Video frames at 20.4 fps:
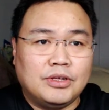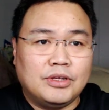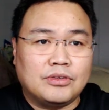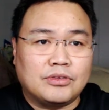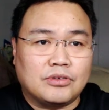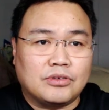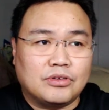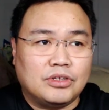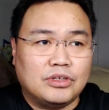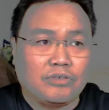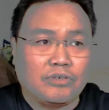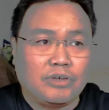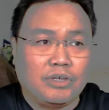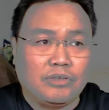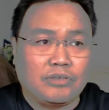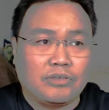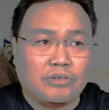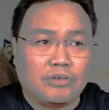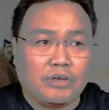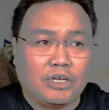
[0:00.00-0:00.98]
So this one
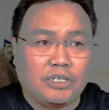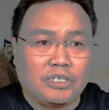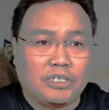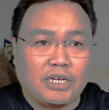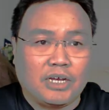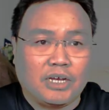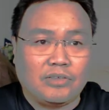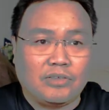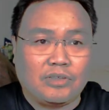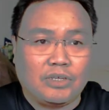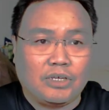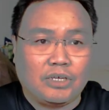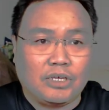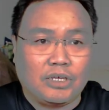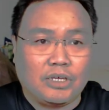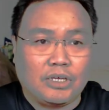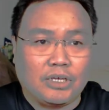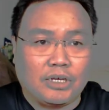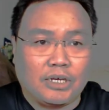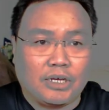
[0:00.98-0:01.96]
is to adjust
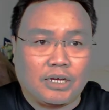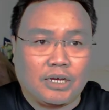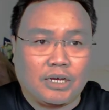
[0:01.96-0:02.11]
the